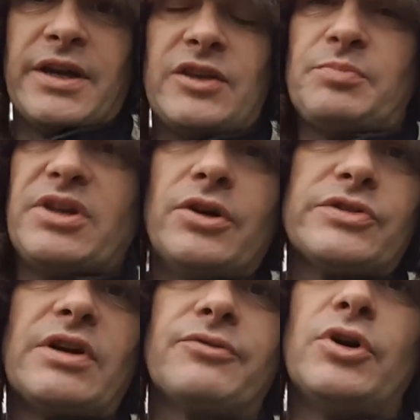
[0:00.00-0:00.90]
It's
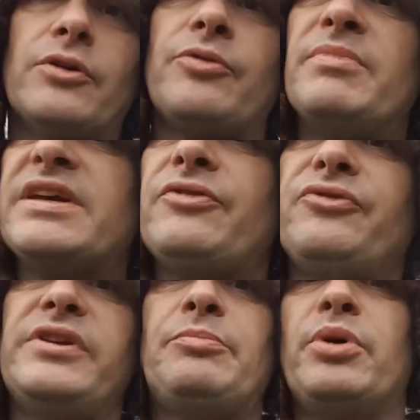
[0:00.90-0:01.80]
because I've got my
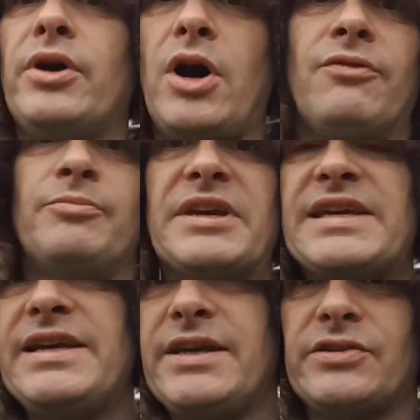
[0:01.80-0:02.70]
flipper of my
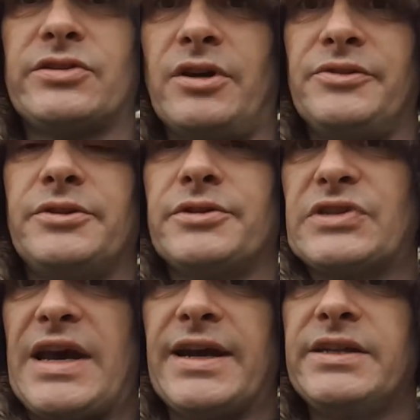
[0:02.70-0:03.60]
case on the other
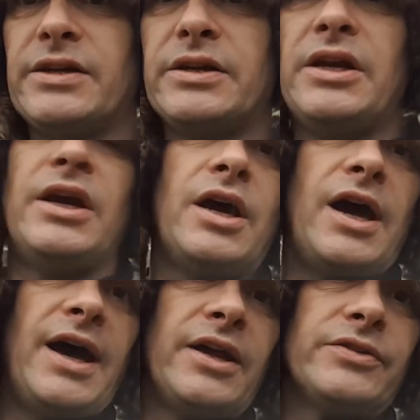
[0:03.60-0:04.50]
side,
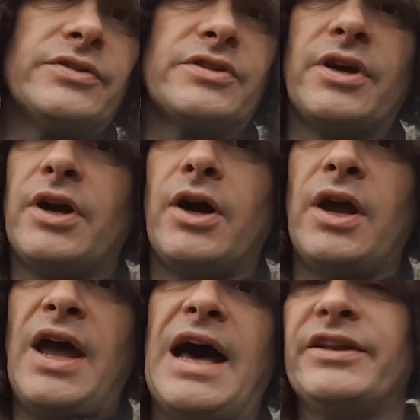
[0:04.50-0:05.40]
and I
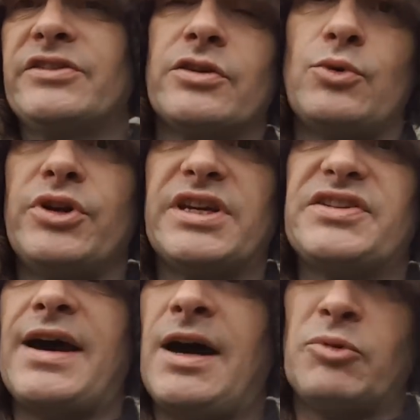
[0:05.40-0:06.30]
need to work
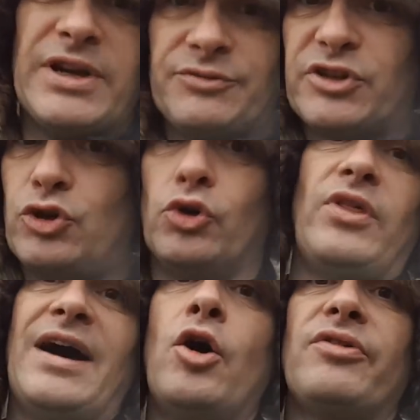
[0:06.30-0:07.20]
it out. I'm going to have to cut
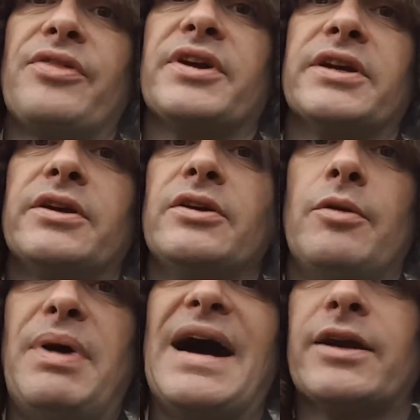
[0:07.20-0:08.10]
that off, I think, the
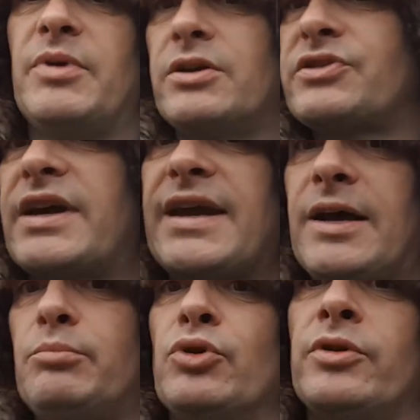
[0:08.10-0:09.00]
back, because I
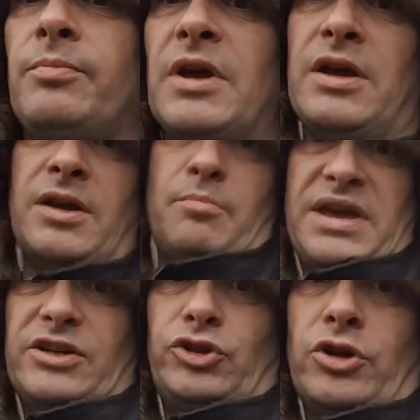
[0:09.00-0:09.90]
can't put the
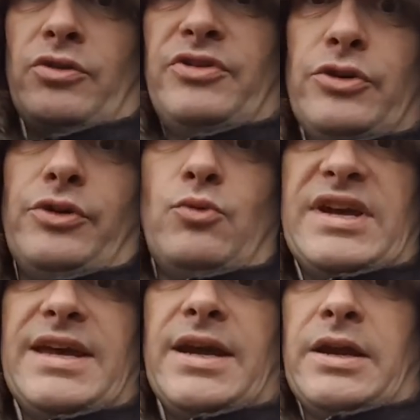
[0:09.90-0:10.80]
picture the other
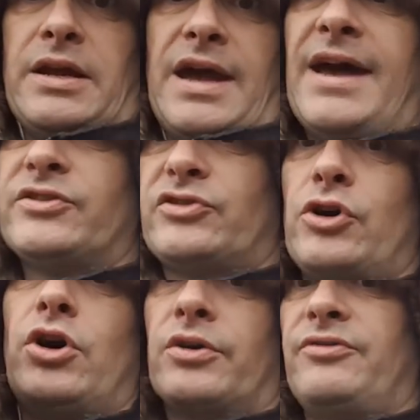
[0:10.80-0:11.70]
way and
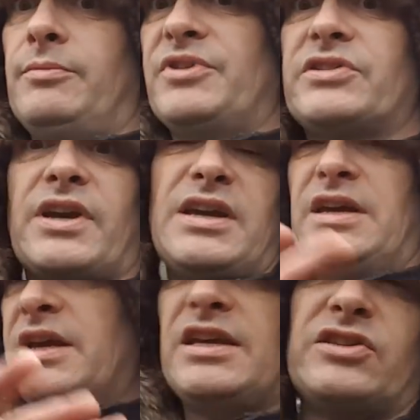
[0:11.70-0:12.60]
talk from this.
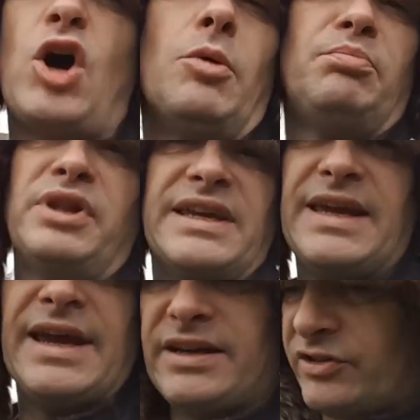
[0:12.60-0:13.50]
It's
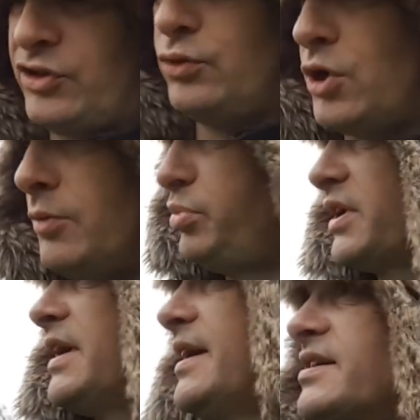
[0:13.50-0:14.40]
complicated. It's too
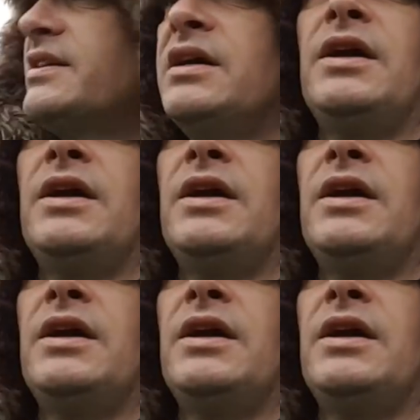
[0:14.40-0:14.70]
complicated.